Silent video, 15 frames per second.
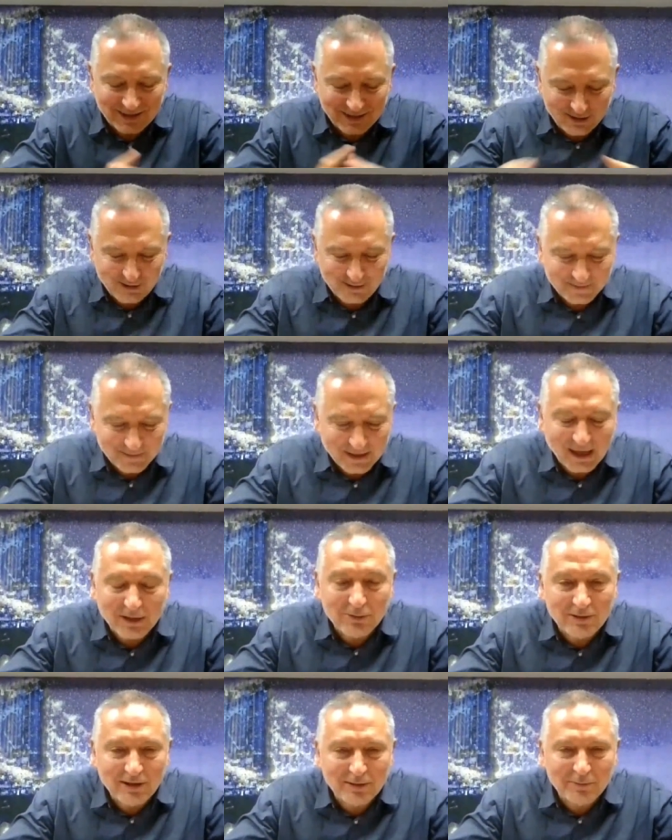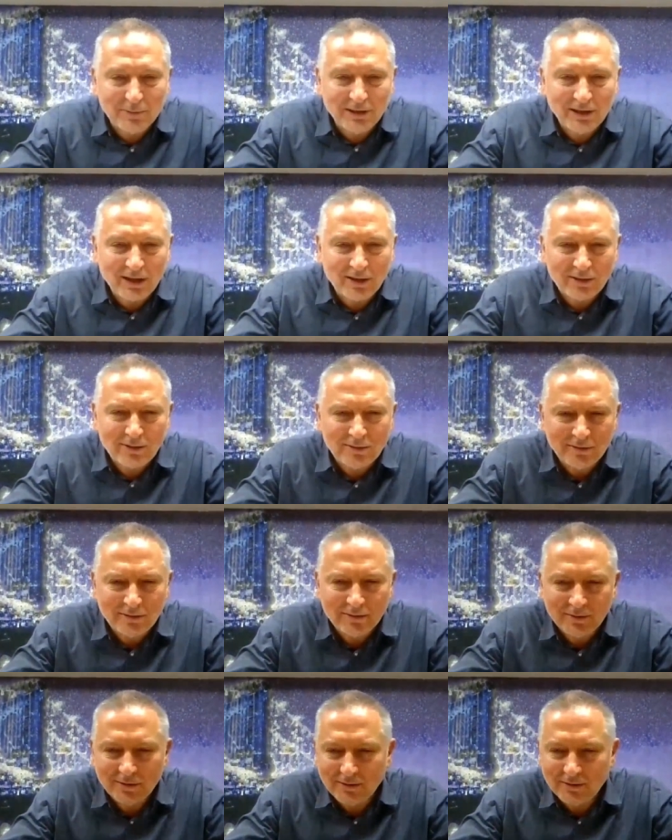Hello. Can you hear me now?
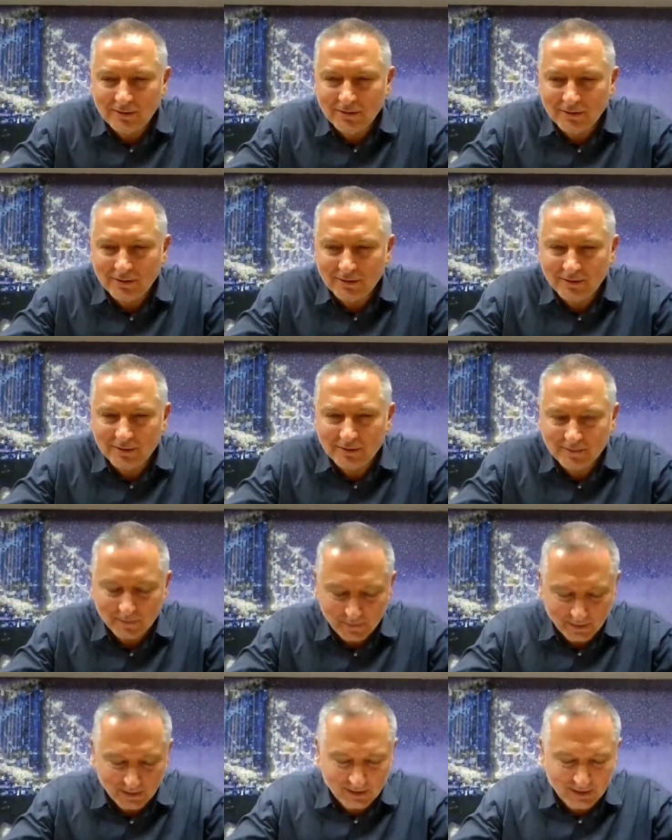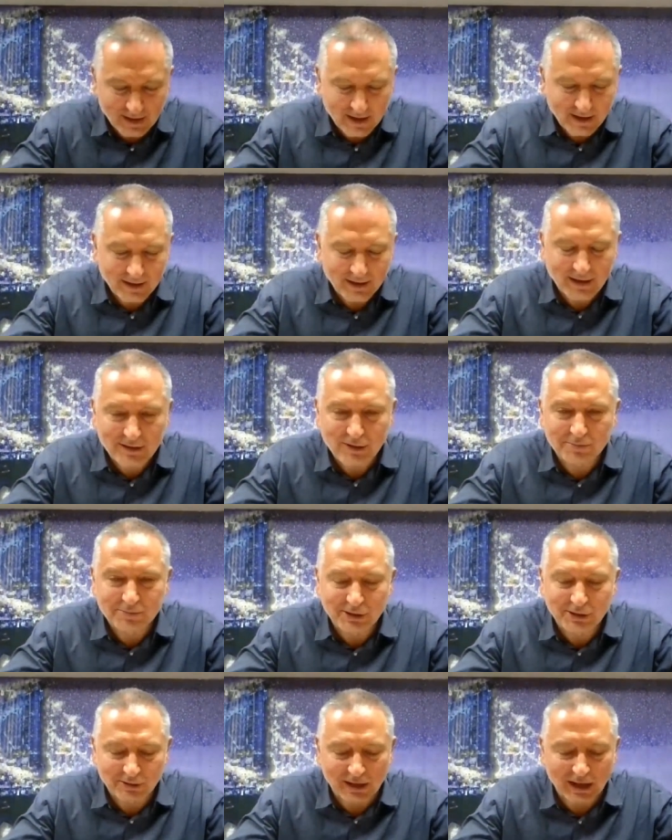Yeah, I
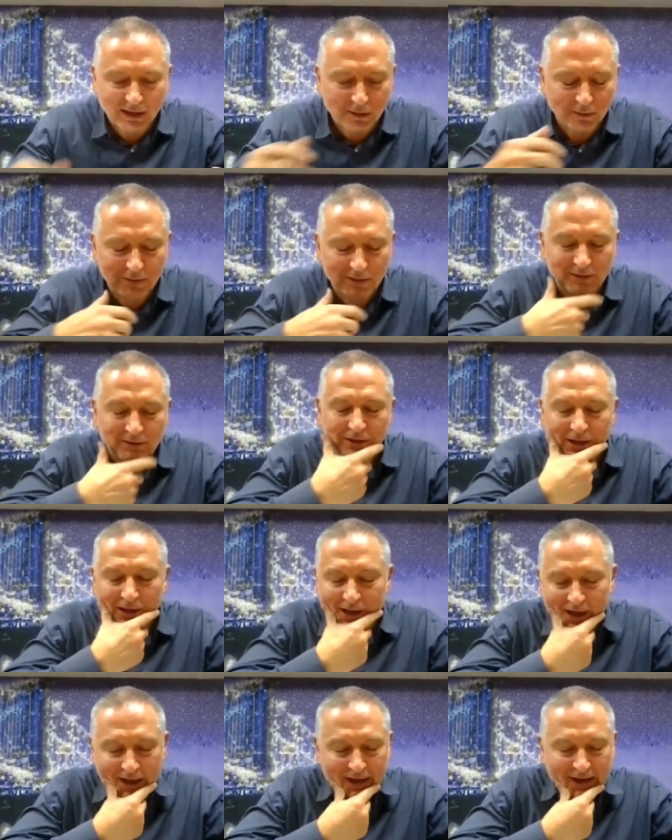hope so. Thank you, Bill.